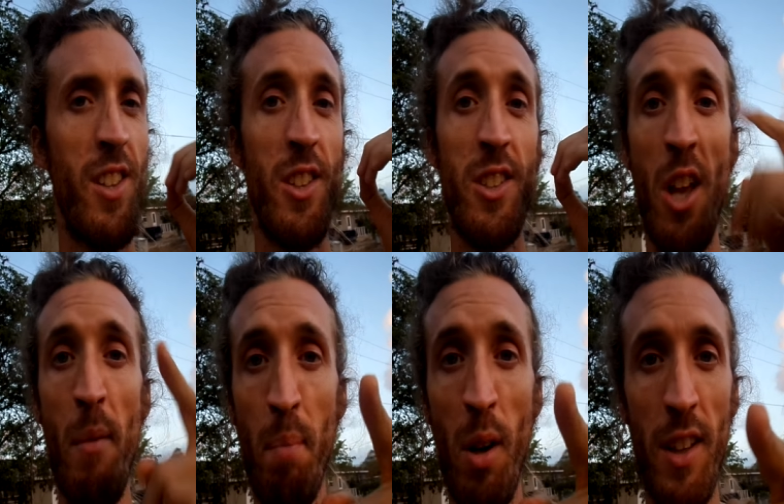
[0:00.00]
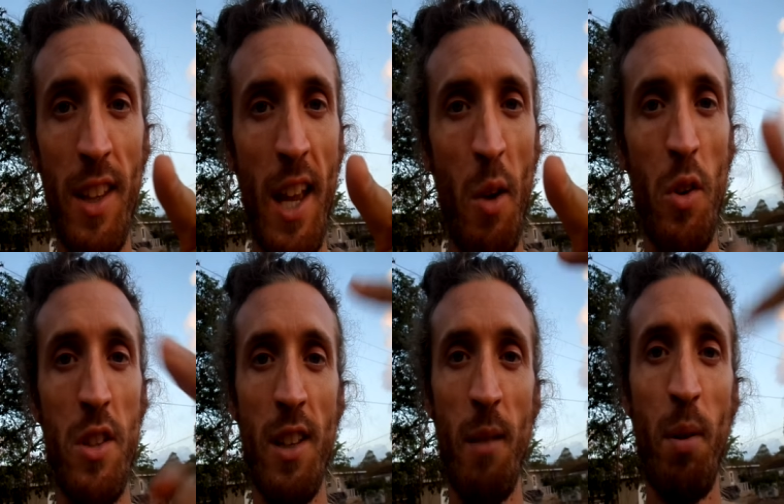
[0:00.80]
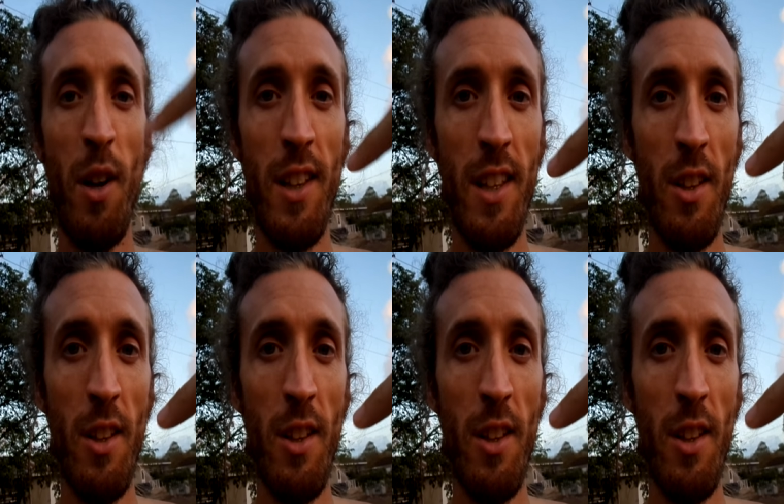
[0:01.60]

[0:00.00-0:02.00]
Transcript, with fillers: stop pointing outwards and point,